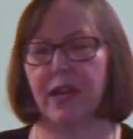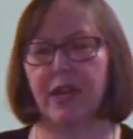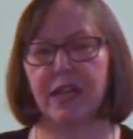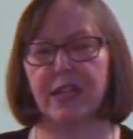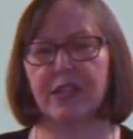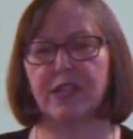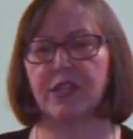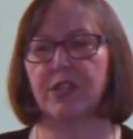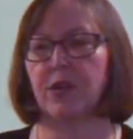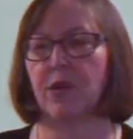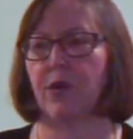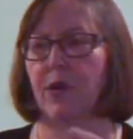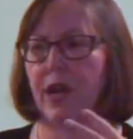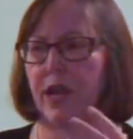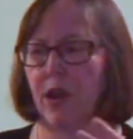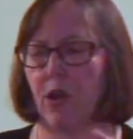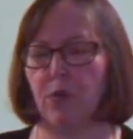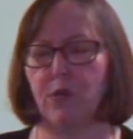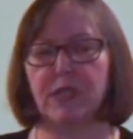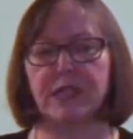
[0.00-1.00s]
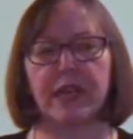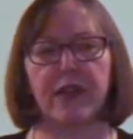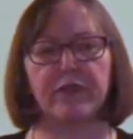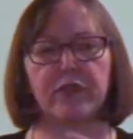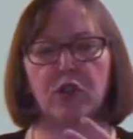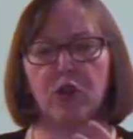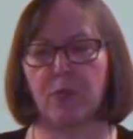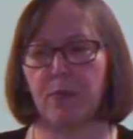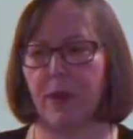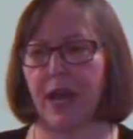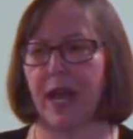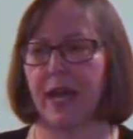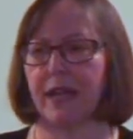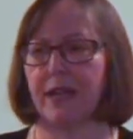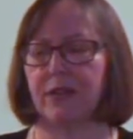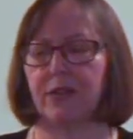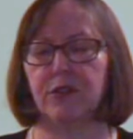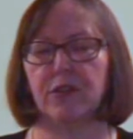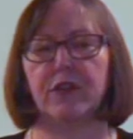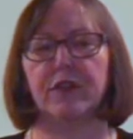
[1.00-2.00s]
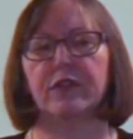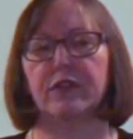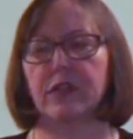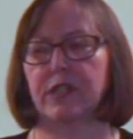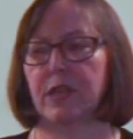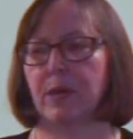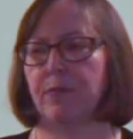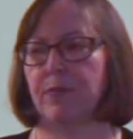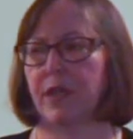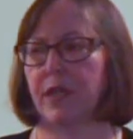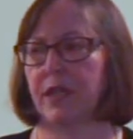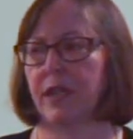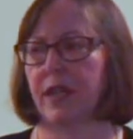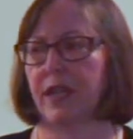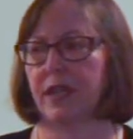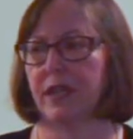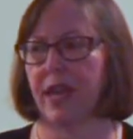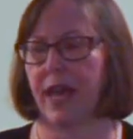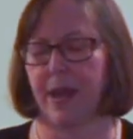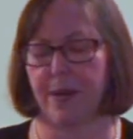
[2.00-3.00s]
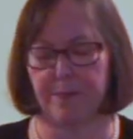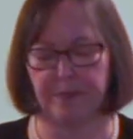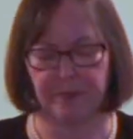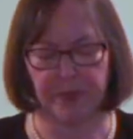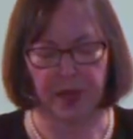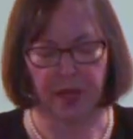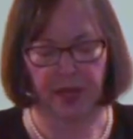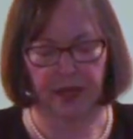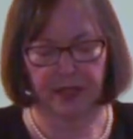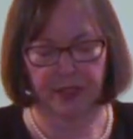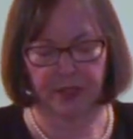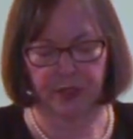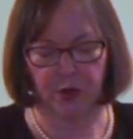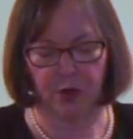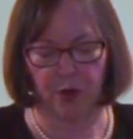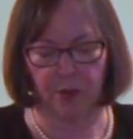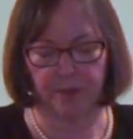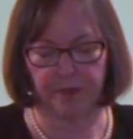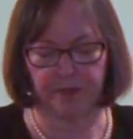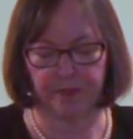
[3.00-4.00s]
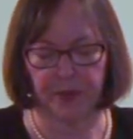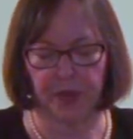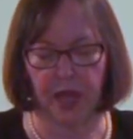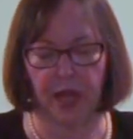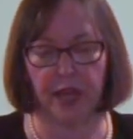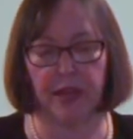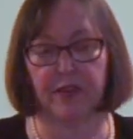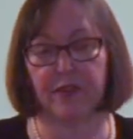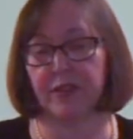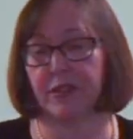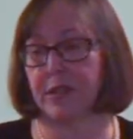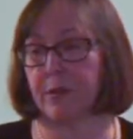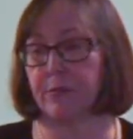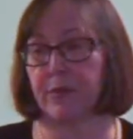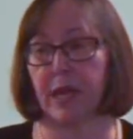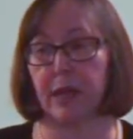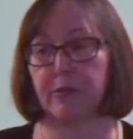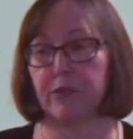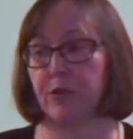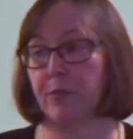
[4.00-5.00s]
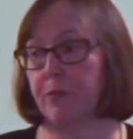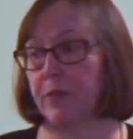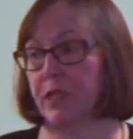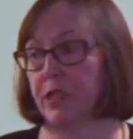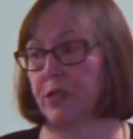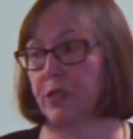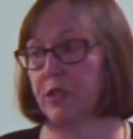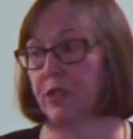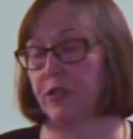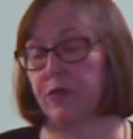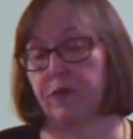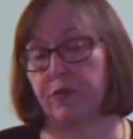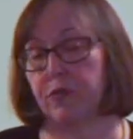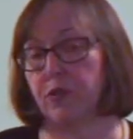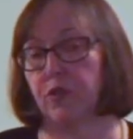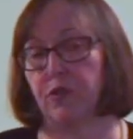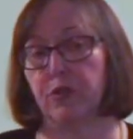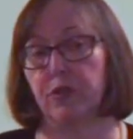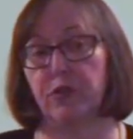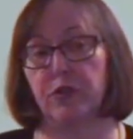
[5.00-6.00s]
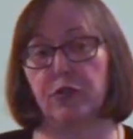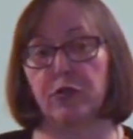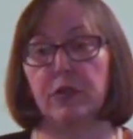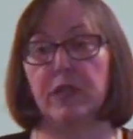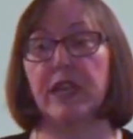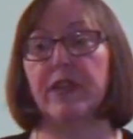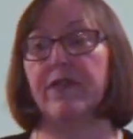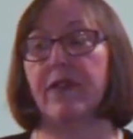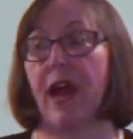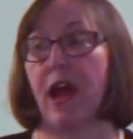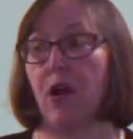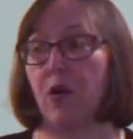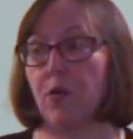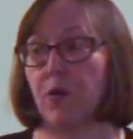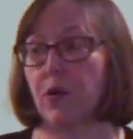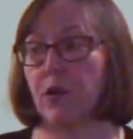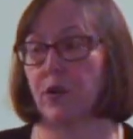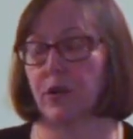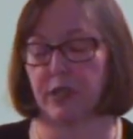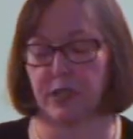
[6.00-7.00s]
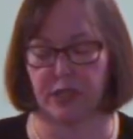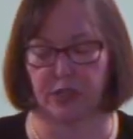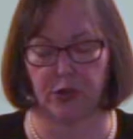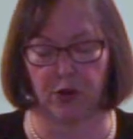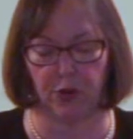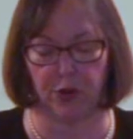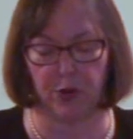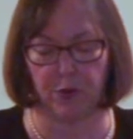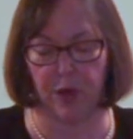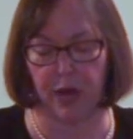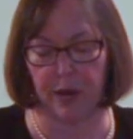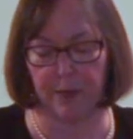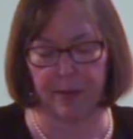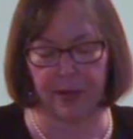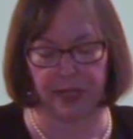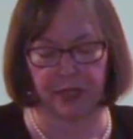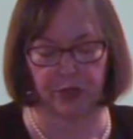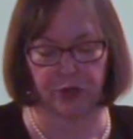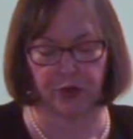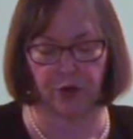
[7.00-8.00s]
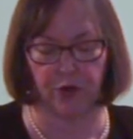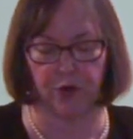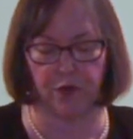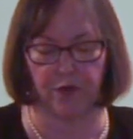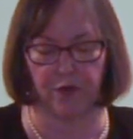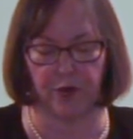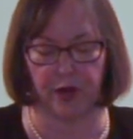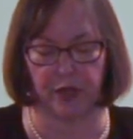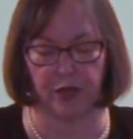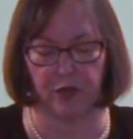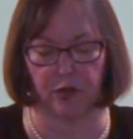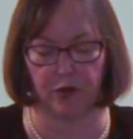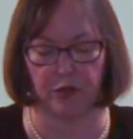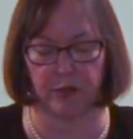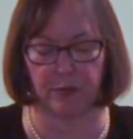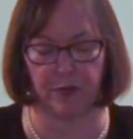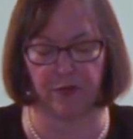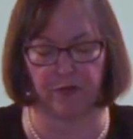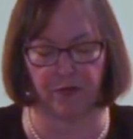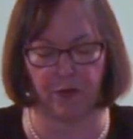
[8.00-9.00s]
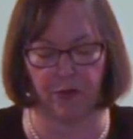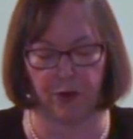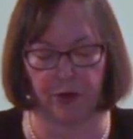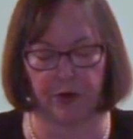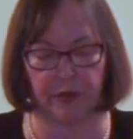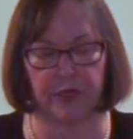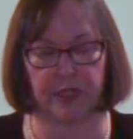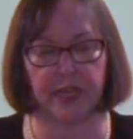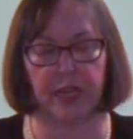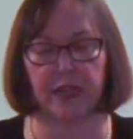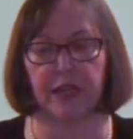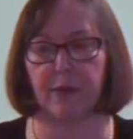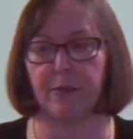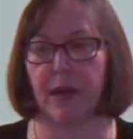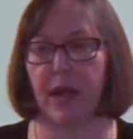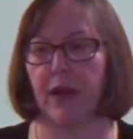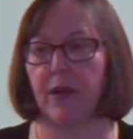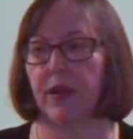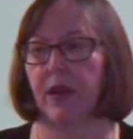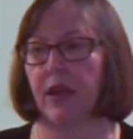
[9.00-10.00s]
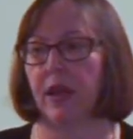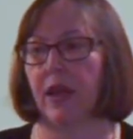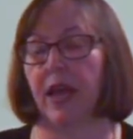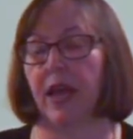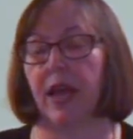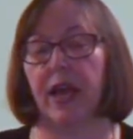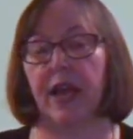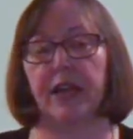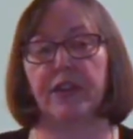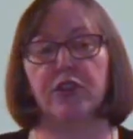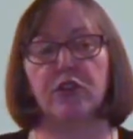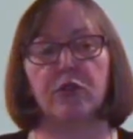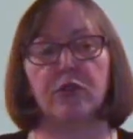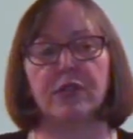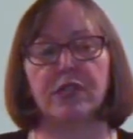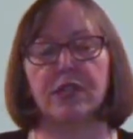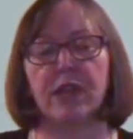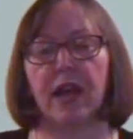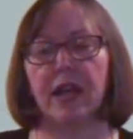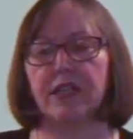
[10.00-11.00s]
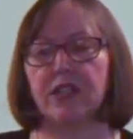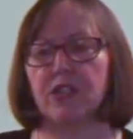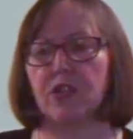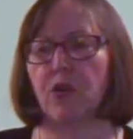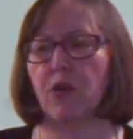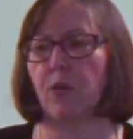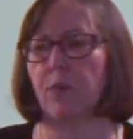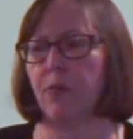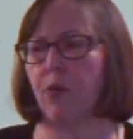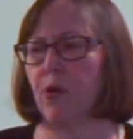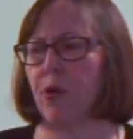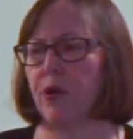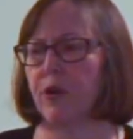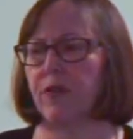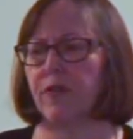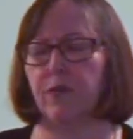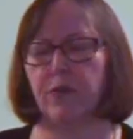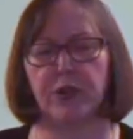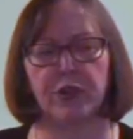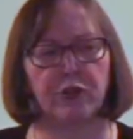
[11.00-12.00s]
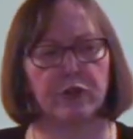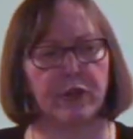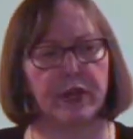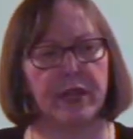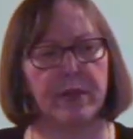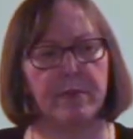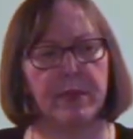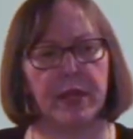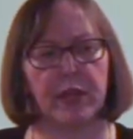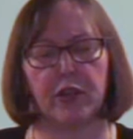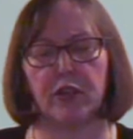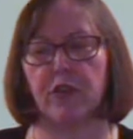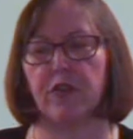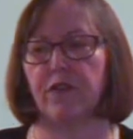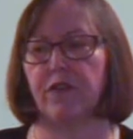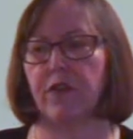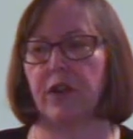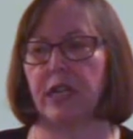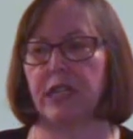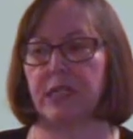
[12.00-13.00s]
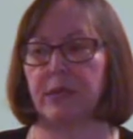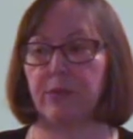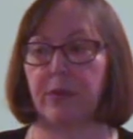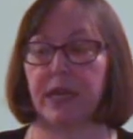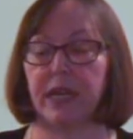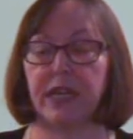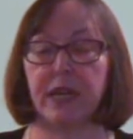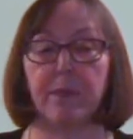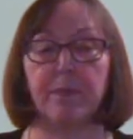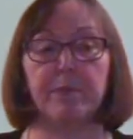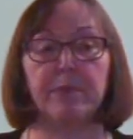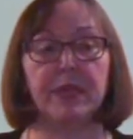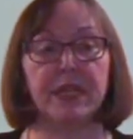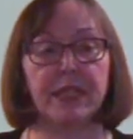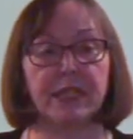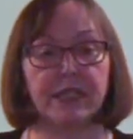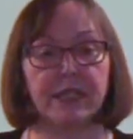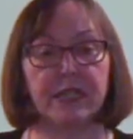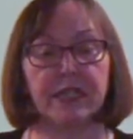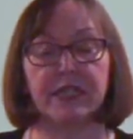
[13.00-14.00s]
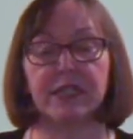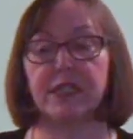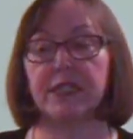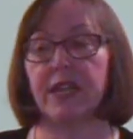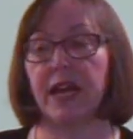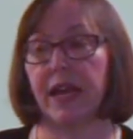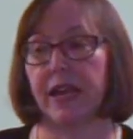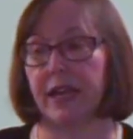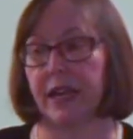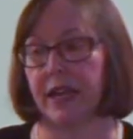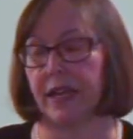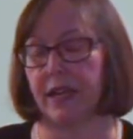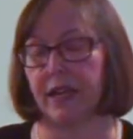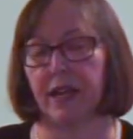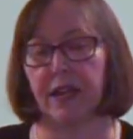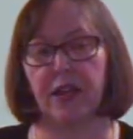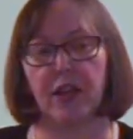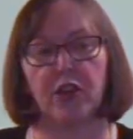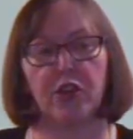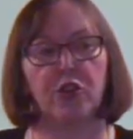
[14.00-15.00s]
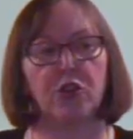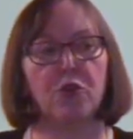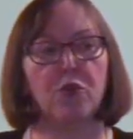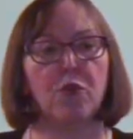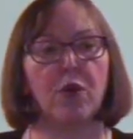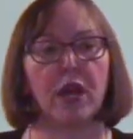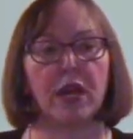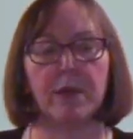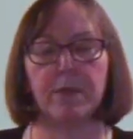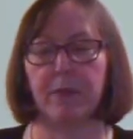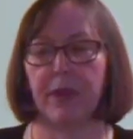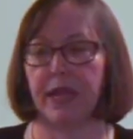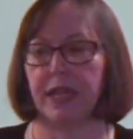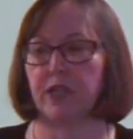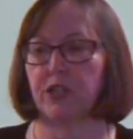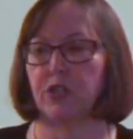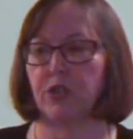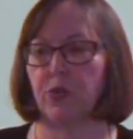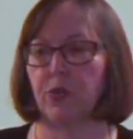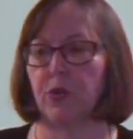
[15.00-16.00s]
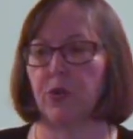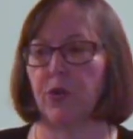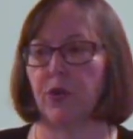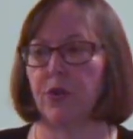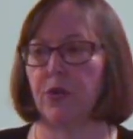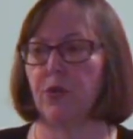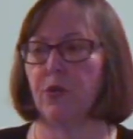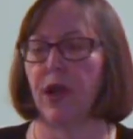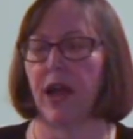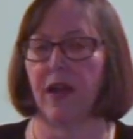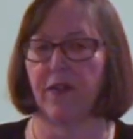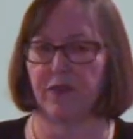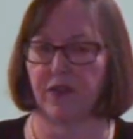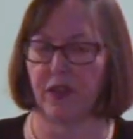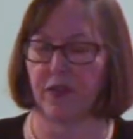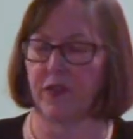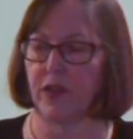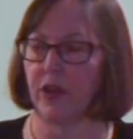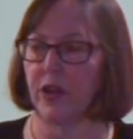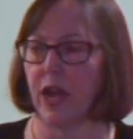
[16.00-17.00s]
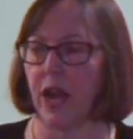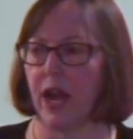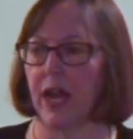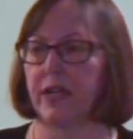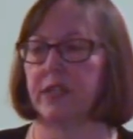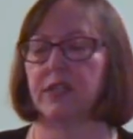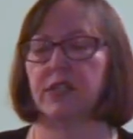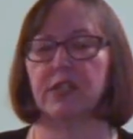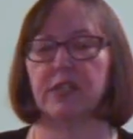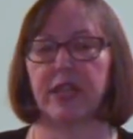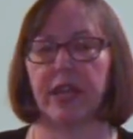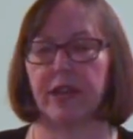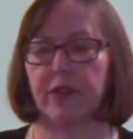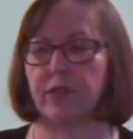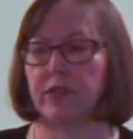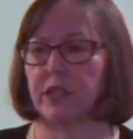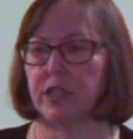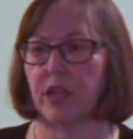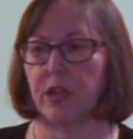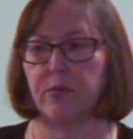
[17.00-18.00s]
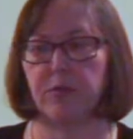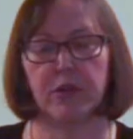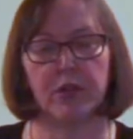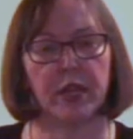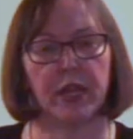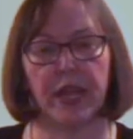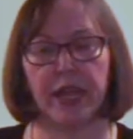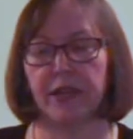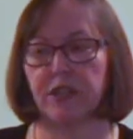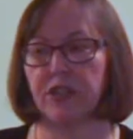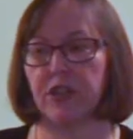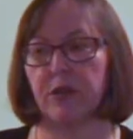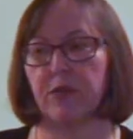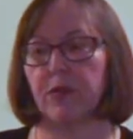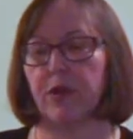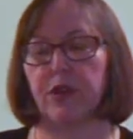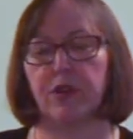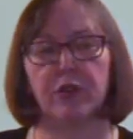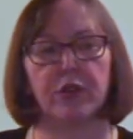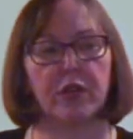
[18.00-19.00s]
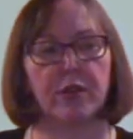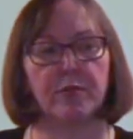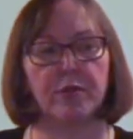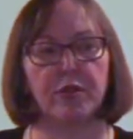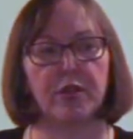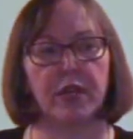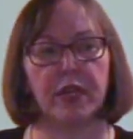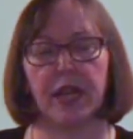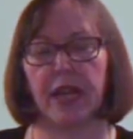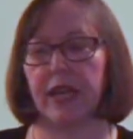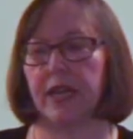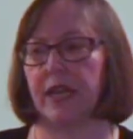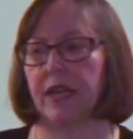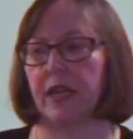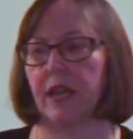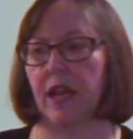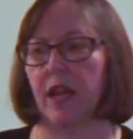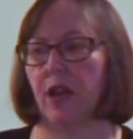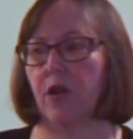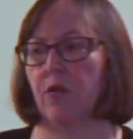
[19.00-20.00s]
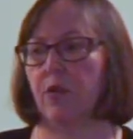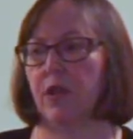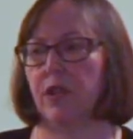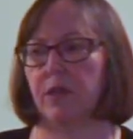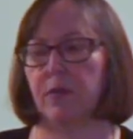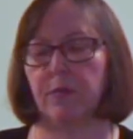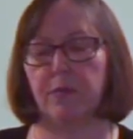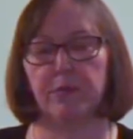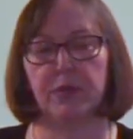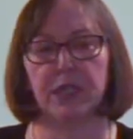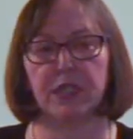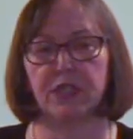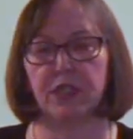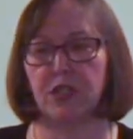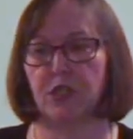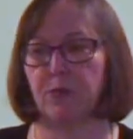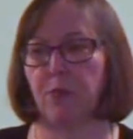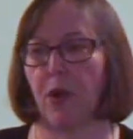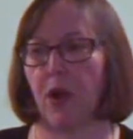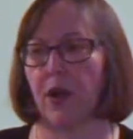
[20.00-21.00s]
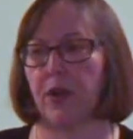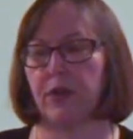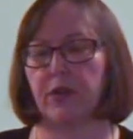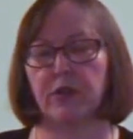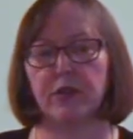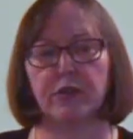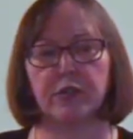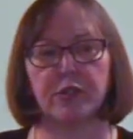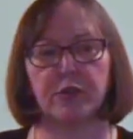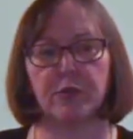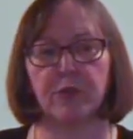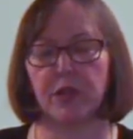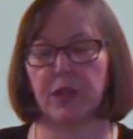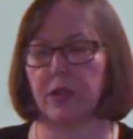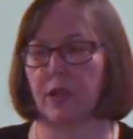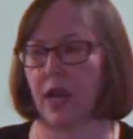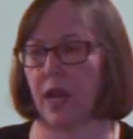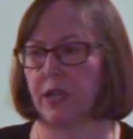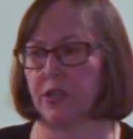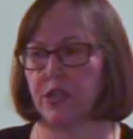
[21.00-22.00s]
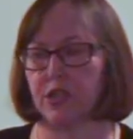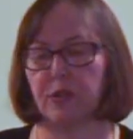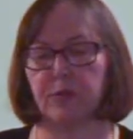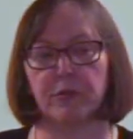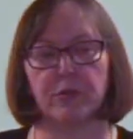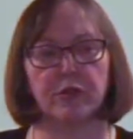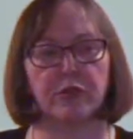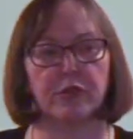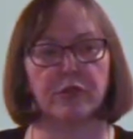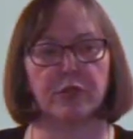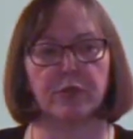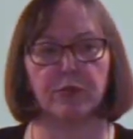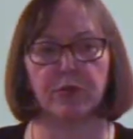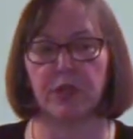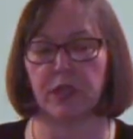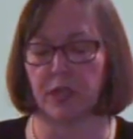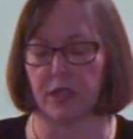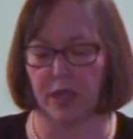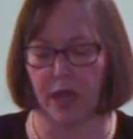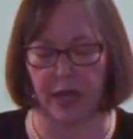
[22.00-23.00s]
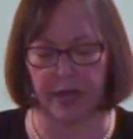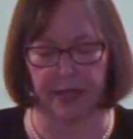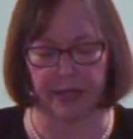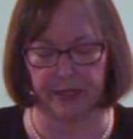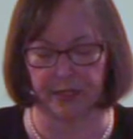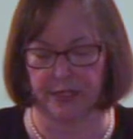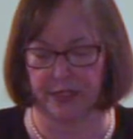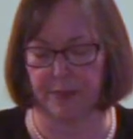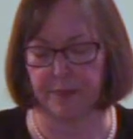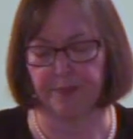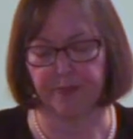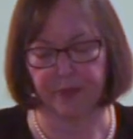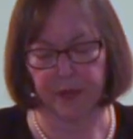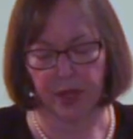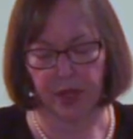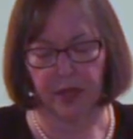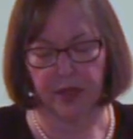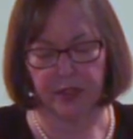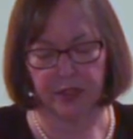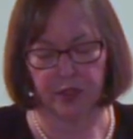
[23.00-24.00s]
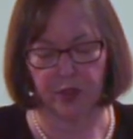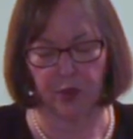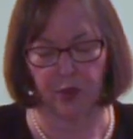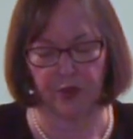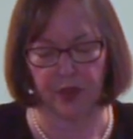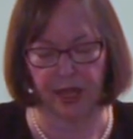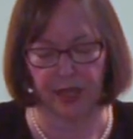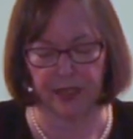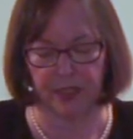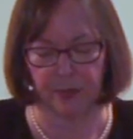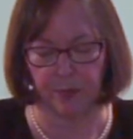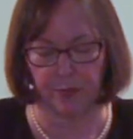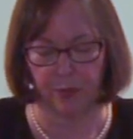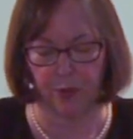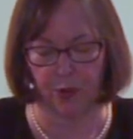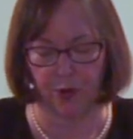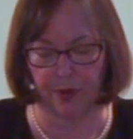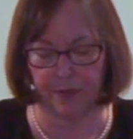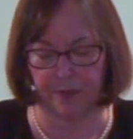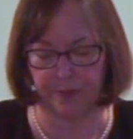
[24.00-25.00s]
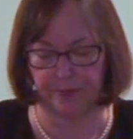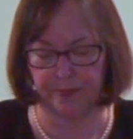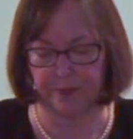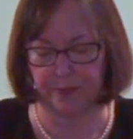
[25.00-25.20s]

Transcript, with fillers: And so I always have to go back and look for something like that. So, and sometimes you miss, you, you, you leave out words, so you want to make sure you've read those before you send them out. And you know, it's not so important when you're emailing your friends, but in a business setting, you want to make sure you have the very highest standards of communication when you're communicating with business partners, with customers, with clients. So that's important.